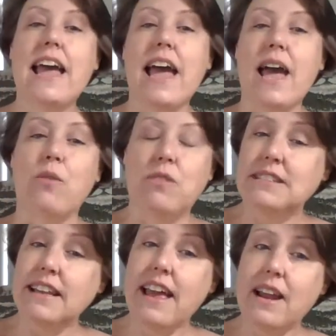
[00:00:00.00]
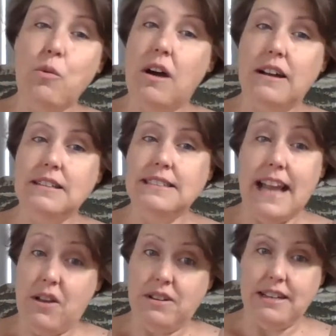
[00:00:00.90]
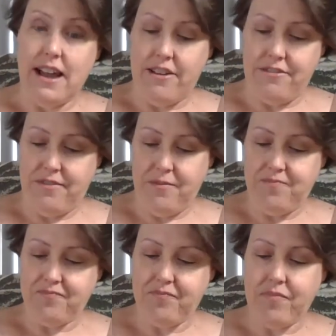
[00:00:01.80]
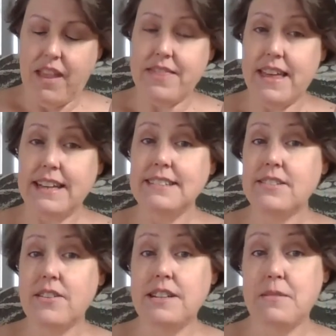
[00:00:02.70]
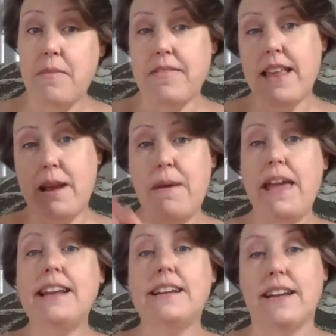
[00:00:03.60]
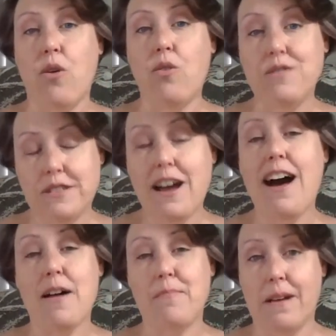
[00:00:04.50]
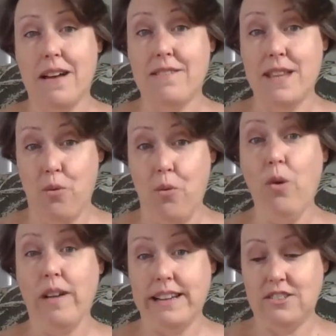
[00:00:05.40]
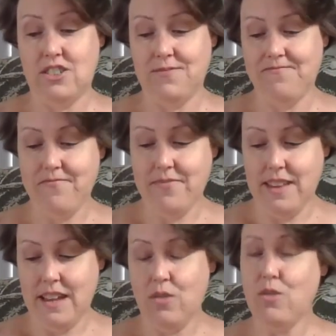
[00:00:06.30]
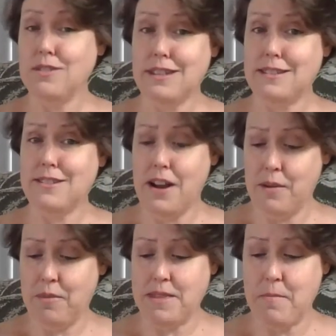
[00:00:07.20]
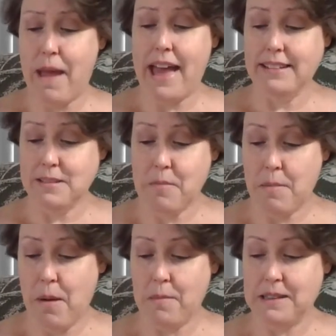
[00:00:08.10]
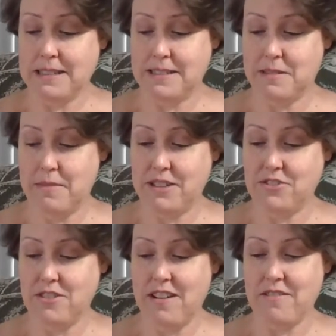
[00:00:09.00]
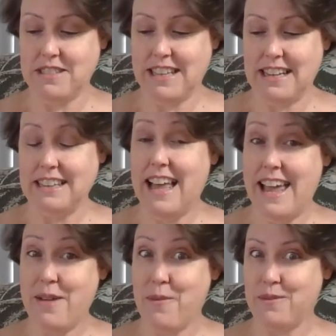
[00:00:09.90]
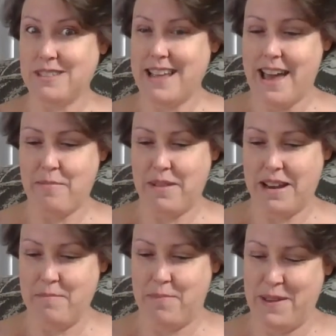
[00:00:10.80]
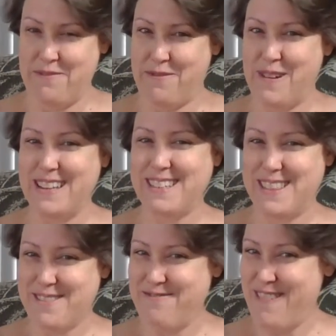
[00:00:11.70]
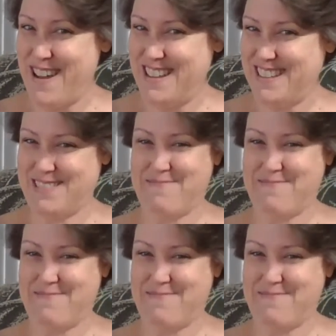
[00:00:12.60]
And once I got it watered down enough, then I painted it over top of the orange. Of course, I started with the backs of my pumpkins to make sure I was going to like what was happening before I did the fronts.